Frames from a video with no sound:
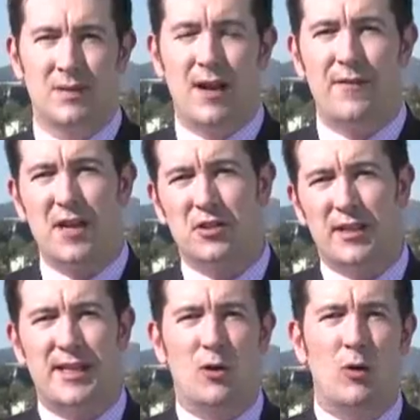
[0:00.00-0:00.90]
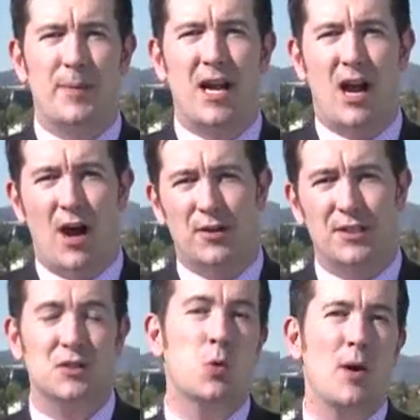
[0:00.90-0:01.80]
Eventually, there will be
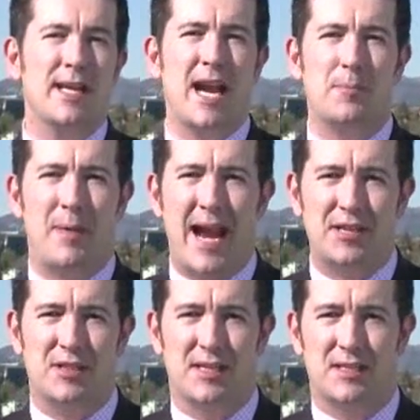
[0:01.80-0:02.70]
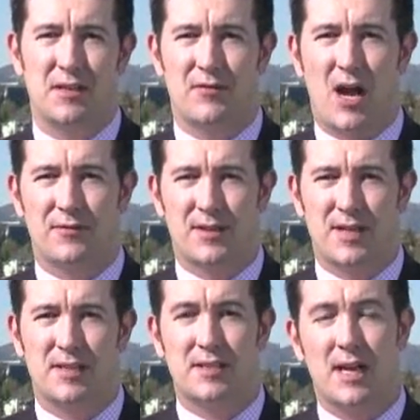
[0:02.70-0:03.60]
128 patients involved in
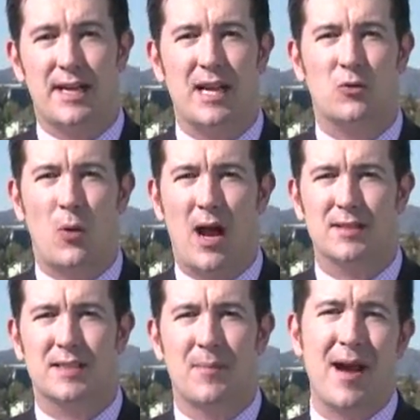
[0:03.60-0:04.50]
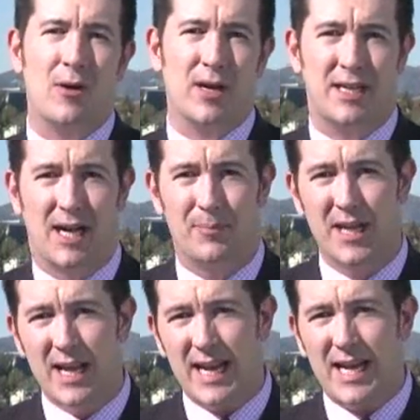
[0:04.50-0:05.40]
this study across America.
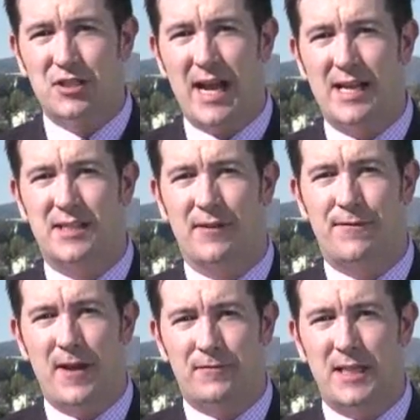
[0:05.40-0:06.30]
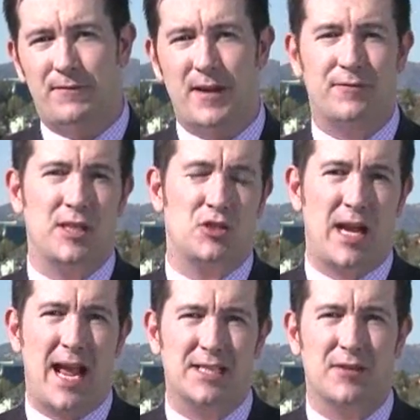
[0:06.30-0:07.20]
Each has a 50-50
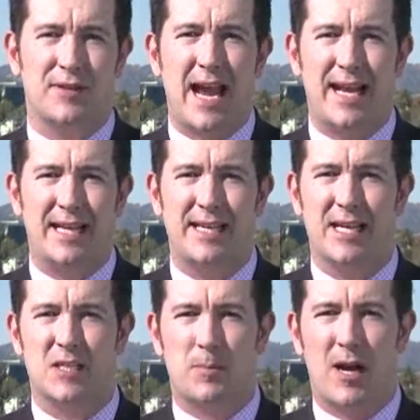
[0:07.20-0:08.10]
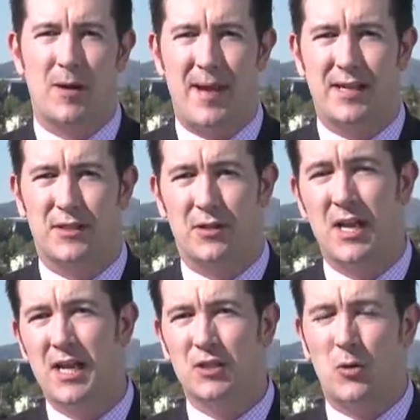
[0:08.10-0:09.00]
chance of getting the experimental
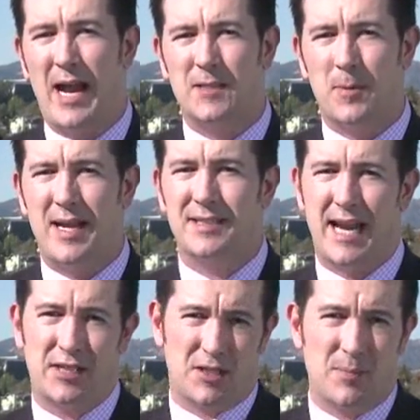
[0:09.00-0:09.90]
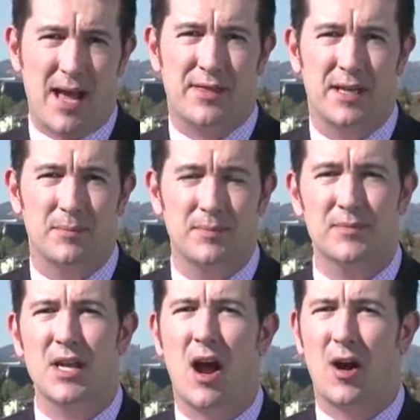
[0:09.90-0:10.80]
transplantation method,
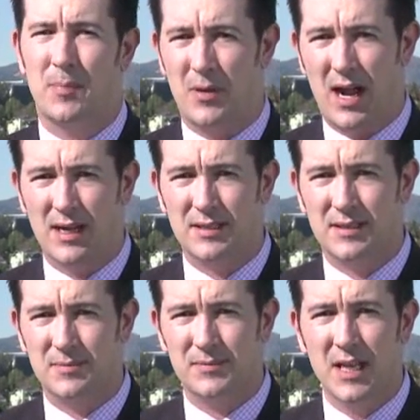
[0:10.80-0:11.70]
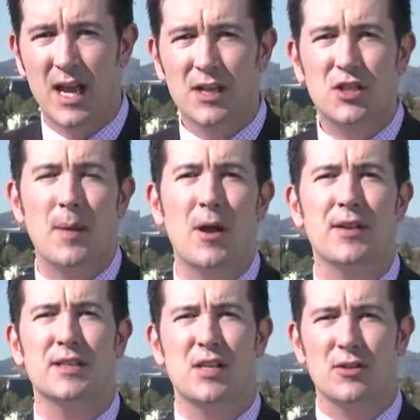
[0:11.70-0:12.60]
the heart box. John Mell,
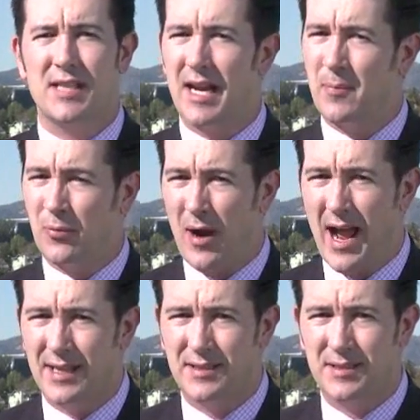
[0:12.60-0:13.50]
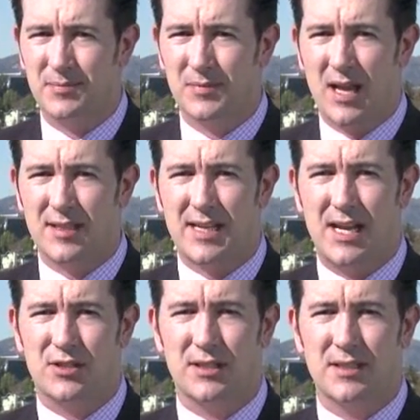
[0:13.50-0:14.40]
the Associated Press, Los
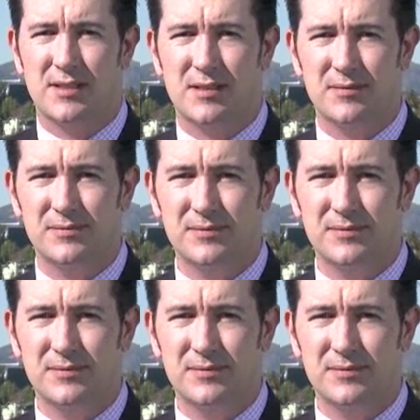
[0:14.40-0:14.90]
Angeles.